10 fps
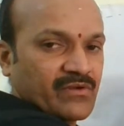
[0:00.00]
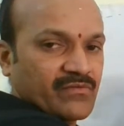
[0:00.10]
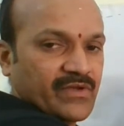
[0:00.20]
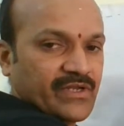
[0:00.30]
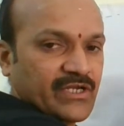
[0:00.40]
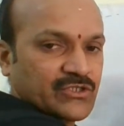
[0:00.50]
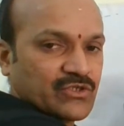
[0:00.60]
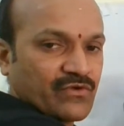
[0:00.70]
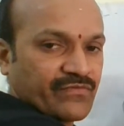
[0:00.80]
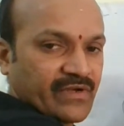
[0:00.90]

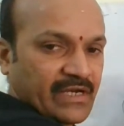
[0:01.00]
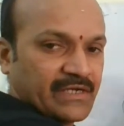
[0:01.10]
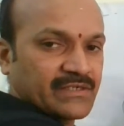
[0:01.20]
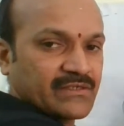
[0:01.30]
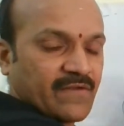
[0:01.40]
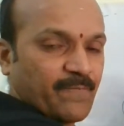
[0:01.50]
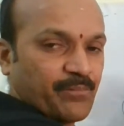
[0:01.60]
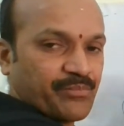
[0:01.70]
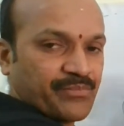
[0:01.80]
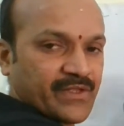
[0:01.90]
variation of current
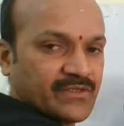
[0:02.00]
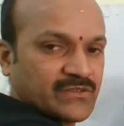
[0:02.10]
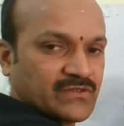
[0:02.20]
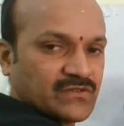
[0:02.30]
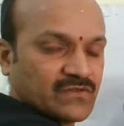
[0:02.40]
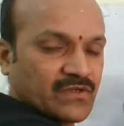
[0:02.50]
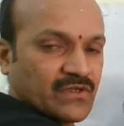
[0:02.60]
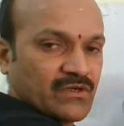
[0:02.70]
is